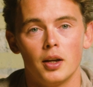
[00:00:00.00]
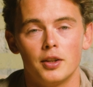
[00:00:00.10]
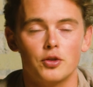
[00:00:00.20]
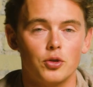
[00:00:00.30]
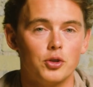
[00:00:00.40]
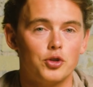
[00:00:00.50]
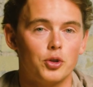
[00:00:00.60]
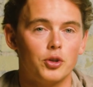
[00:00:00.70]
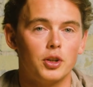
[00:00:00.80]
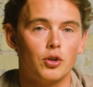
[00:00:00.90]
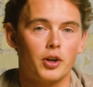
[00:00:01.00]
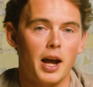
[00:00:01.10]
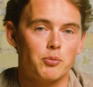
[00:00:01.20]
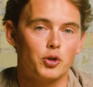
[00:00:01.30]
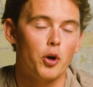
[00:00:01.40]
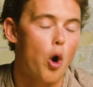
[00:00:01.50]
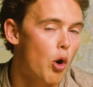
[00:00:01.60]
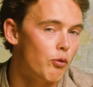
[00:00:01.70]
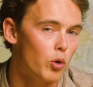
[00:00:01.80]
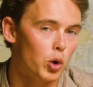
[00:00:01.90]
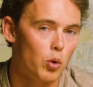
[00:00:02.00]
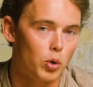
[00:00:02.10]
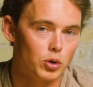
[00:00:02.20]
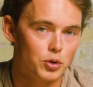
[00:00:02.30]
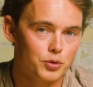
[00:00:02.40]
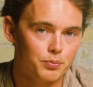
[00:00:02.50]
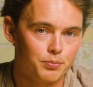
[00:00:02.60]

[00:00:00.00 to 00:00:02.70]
This will ensure that you're capturing all four corners.